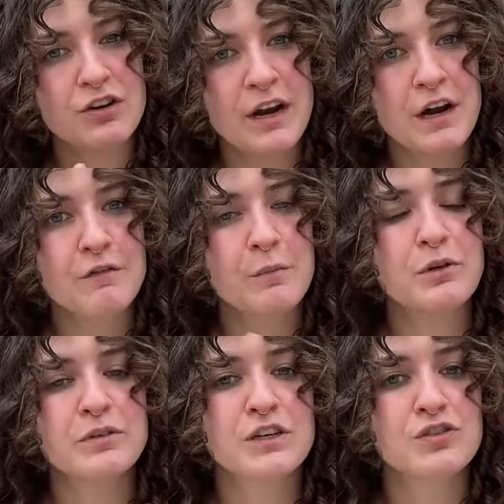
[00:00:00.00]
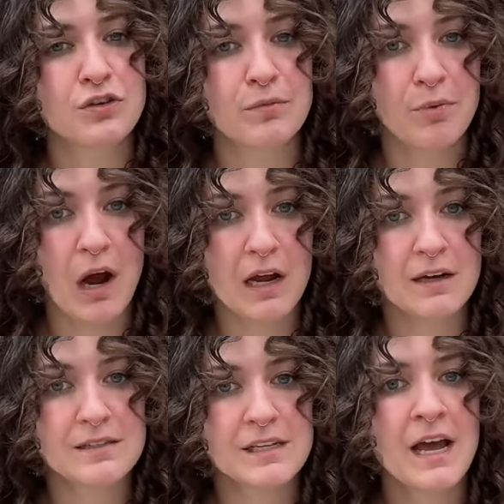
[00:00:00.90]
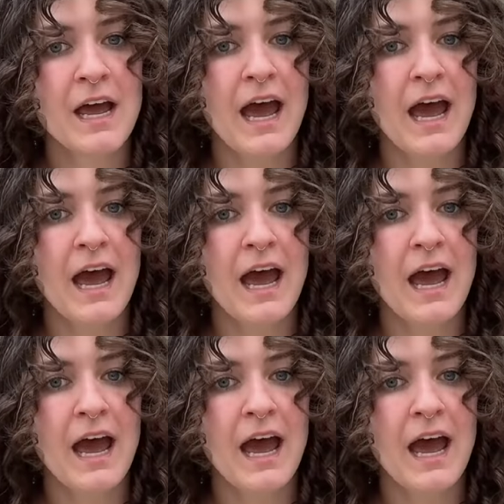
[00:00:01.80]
on your hair from using certain products.